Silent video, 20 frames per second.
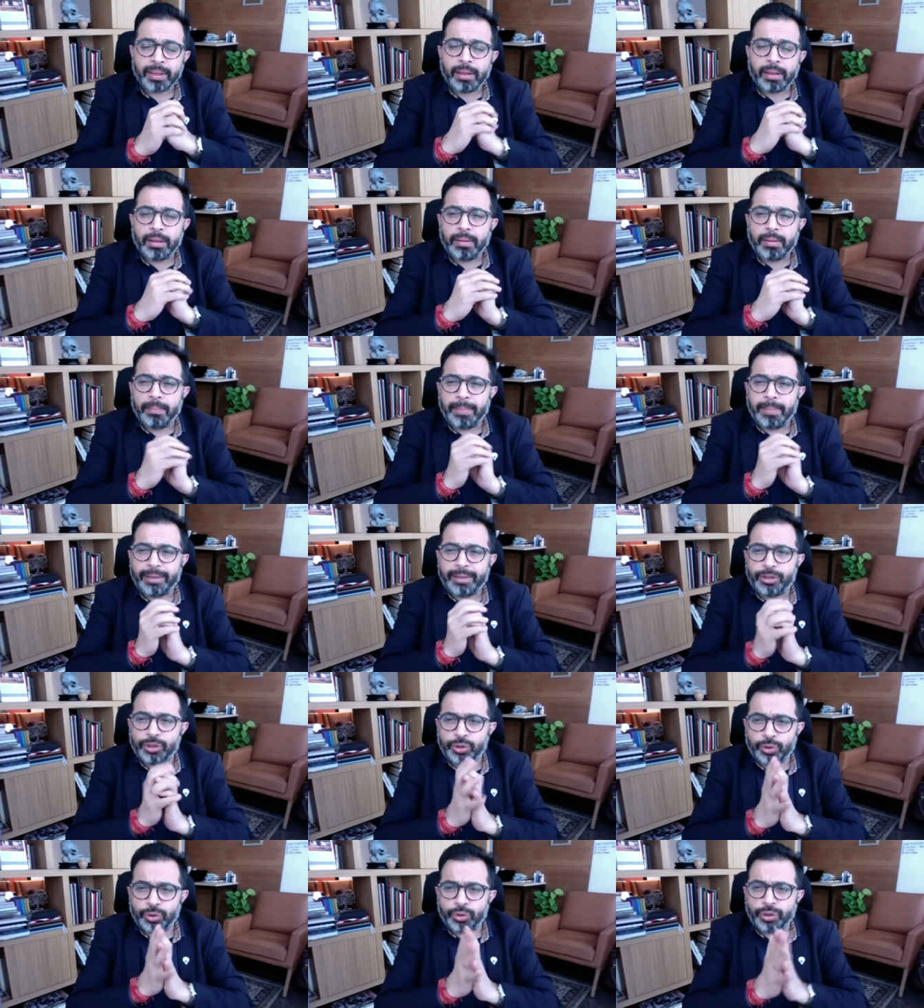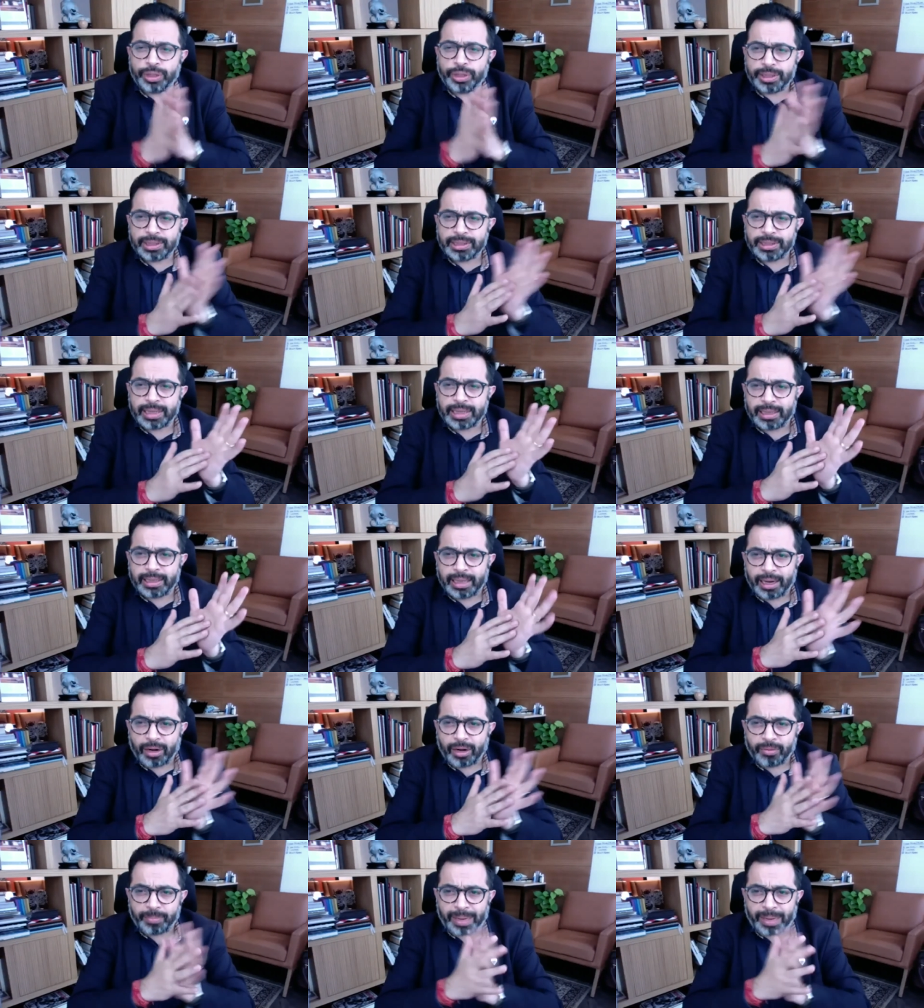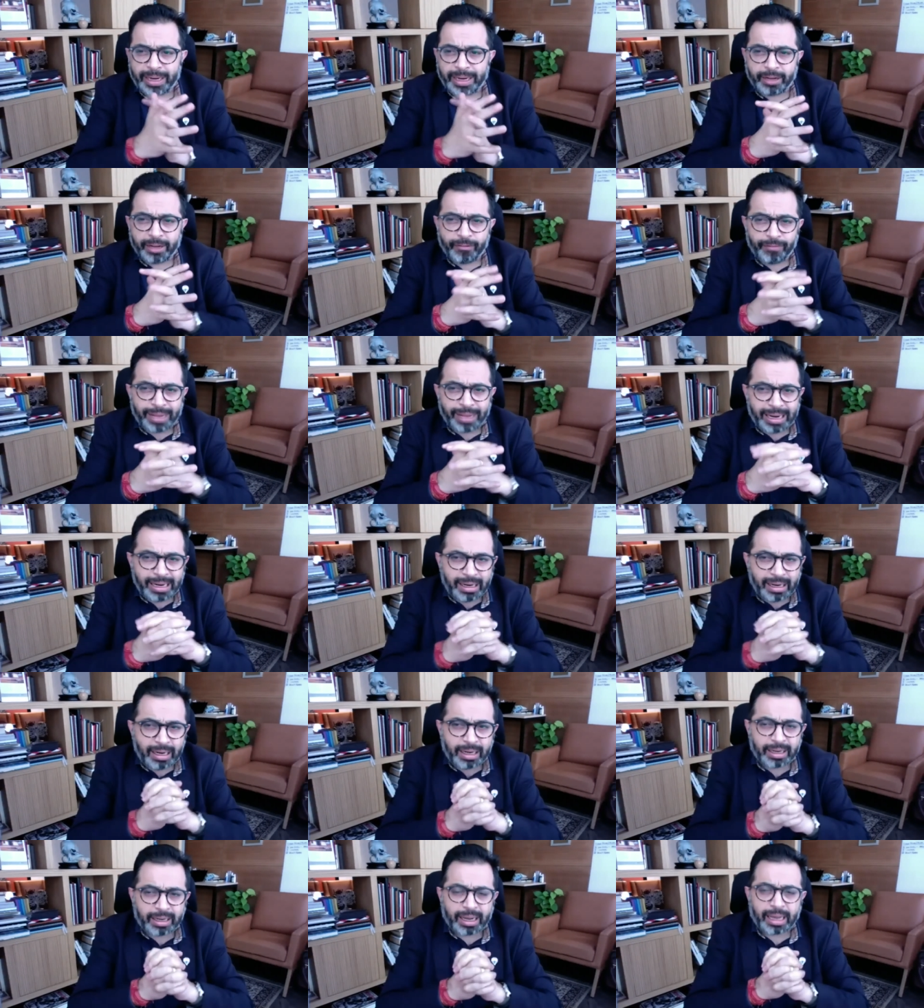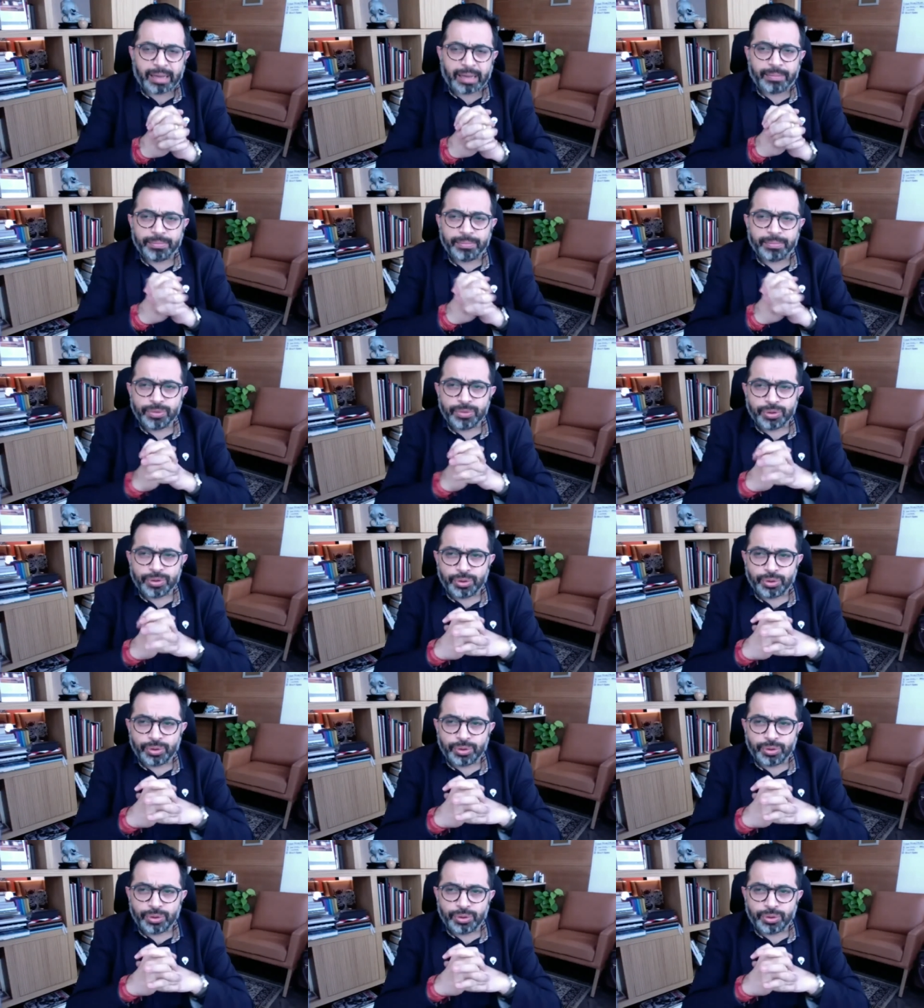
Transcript: But the truth is that they are spending very little time